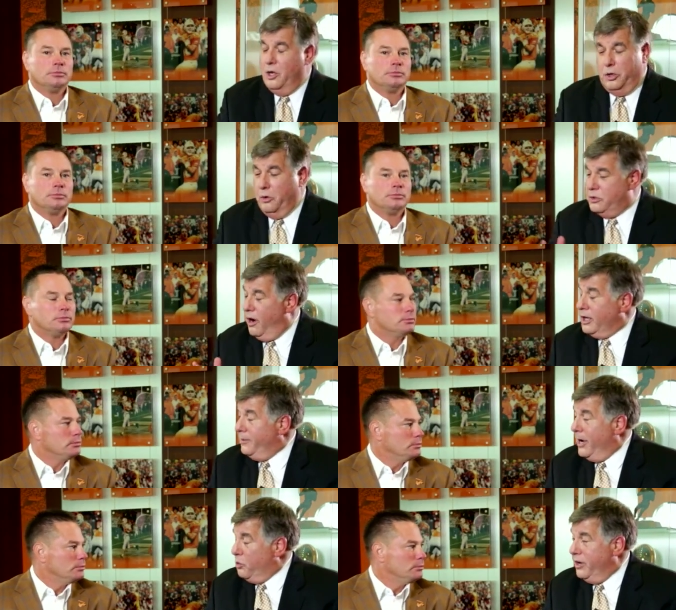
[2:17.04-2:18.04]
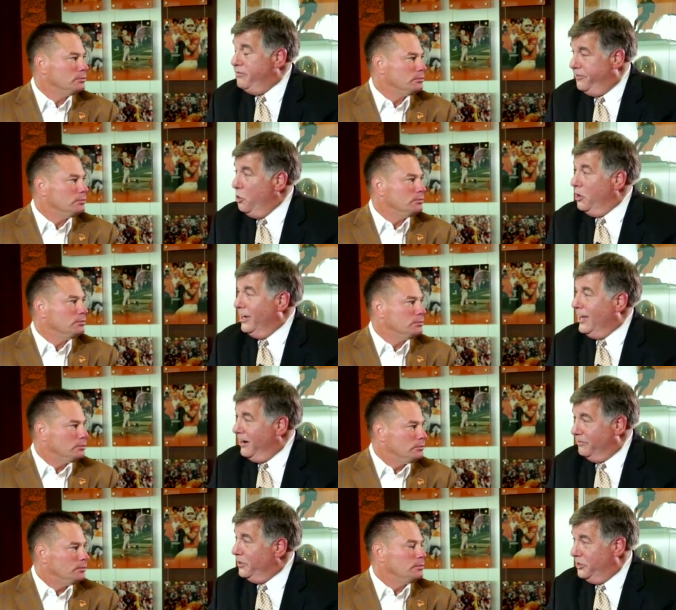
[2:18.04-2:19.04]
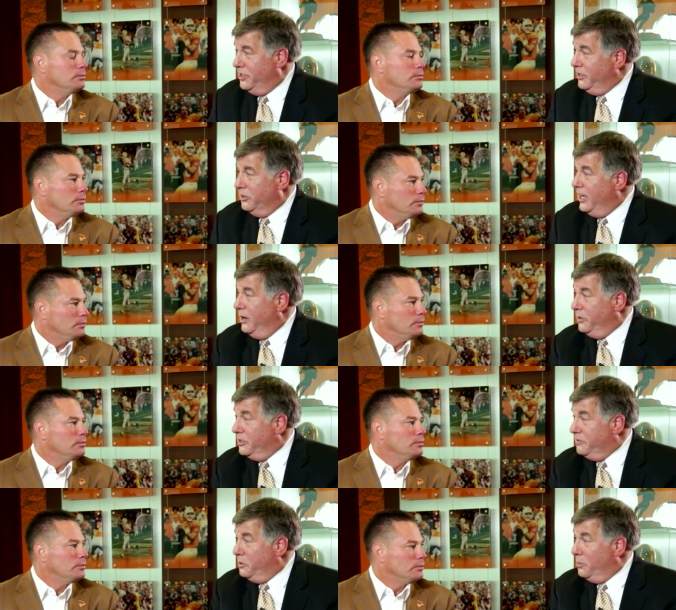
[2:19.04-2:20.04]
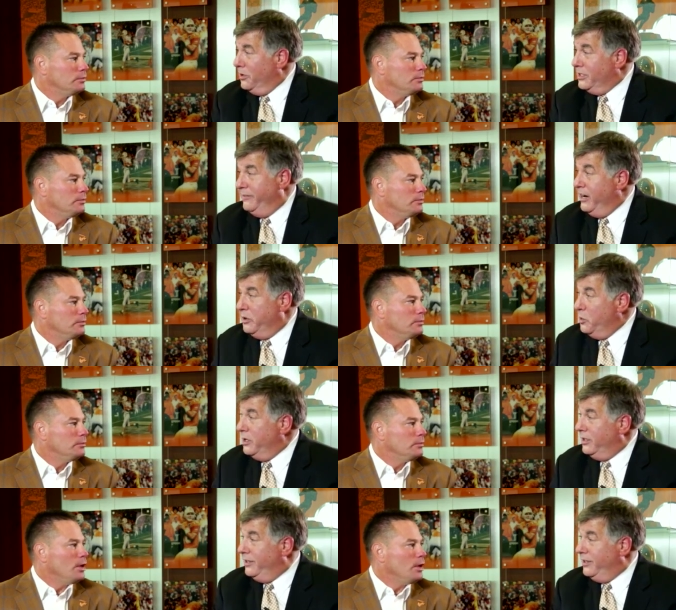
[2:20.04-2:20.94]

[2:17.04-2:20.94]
Speaker 1: you talk about refueling every single day with this football team and every week.